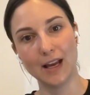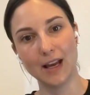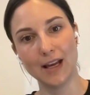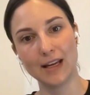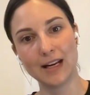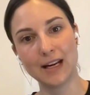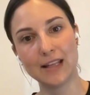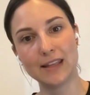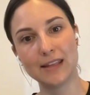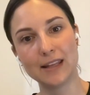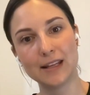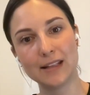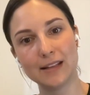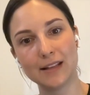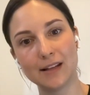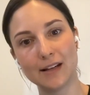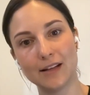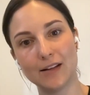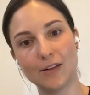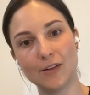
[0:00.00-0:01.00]
And I think
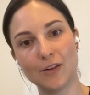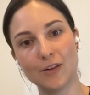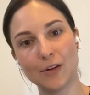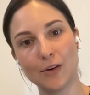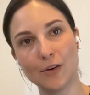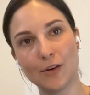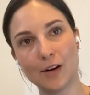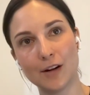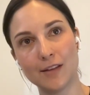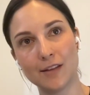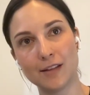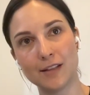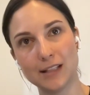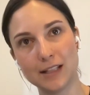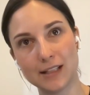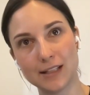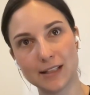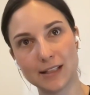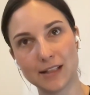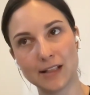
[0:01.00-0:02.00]
that although
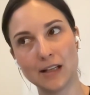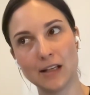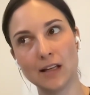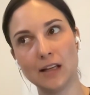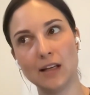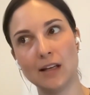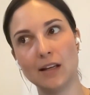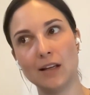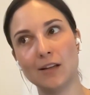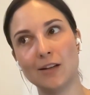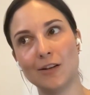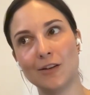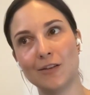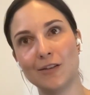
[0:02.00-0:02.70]
authenticity,